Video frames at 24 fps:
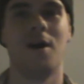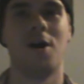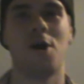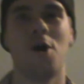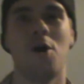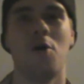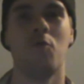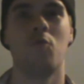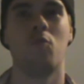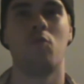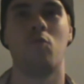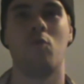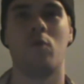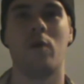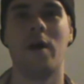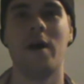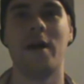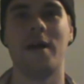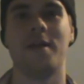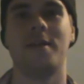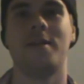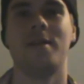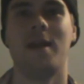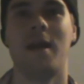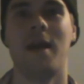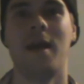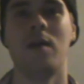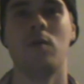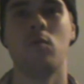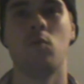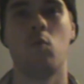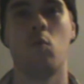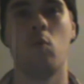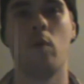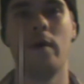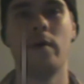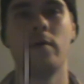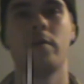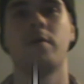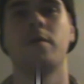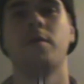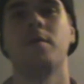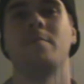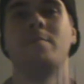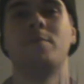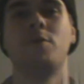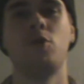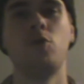Alright, and
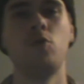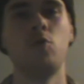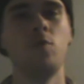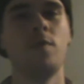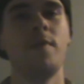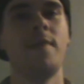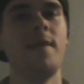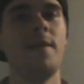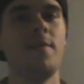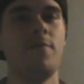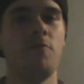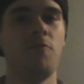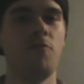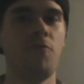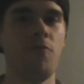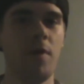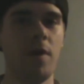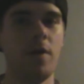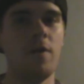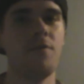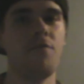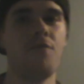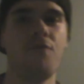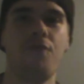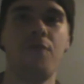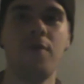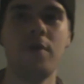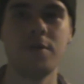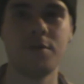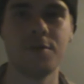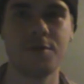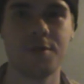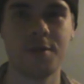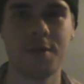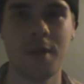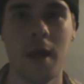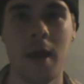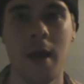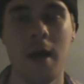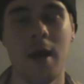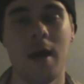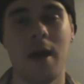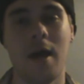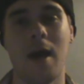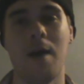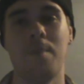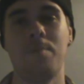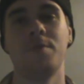welcome to the very first
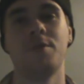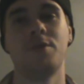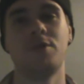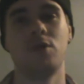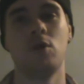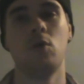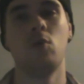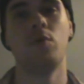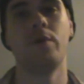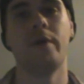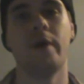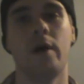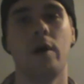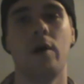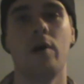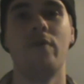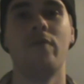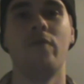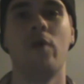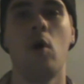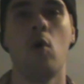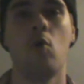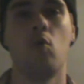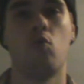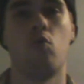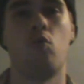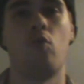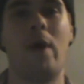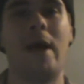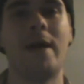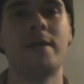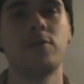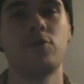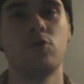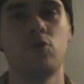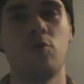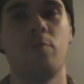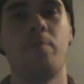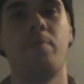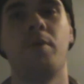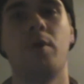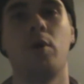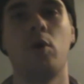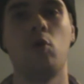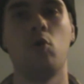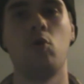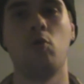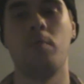episode of
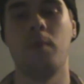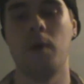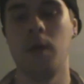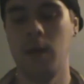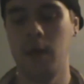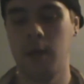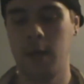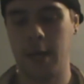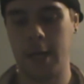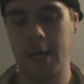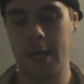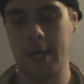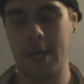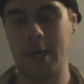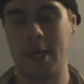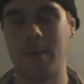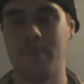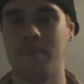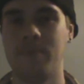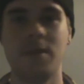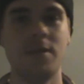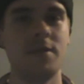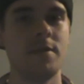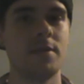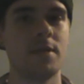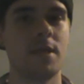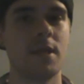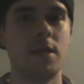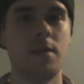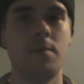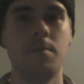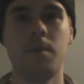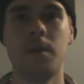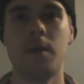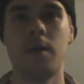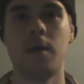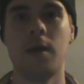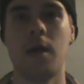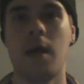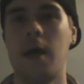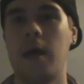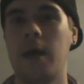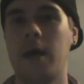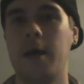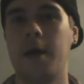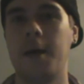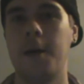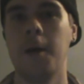WrassleProbe. This is going to
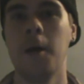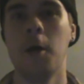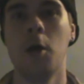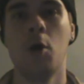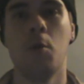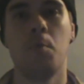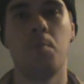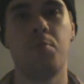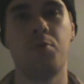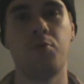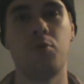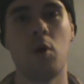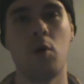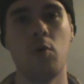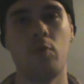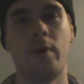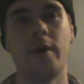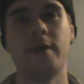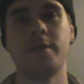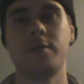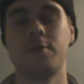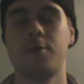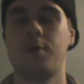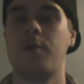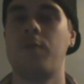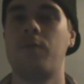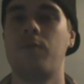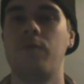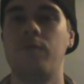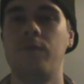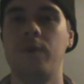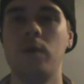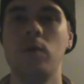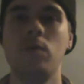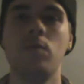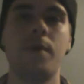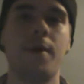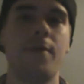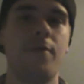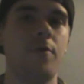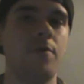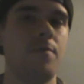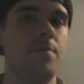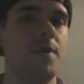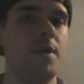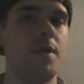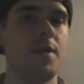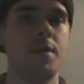be a pro wrestling review,
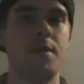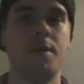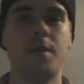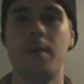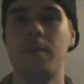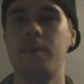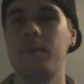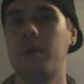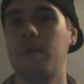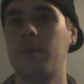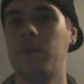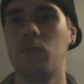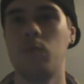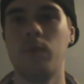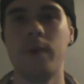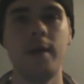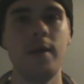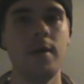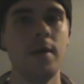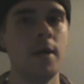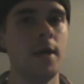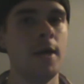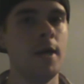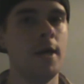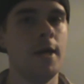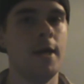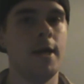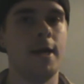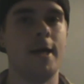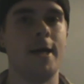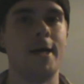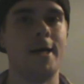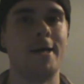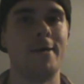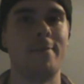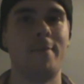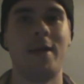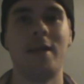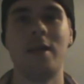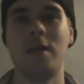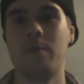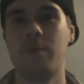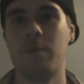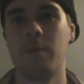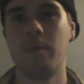whether it be WWE, indie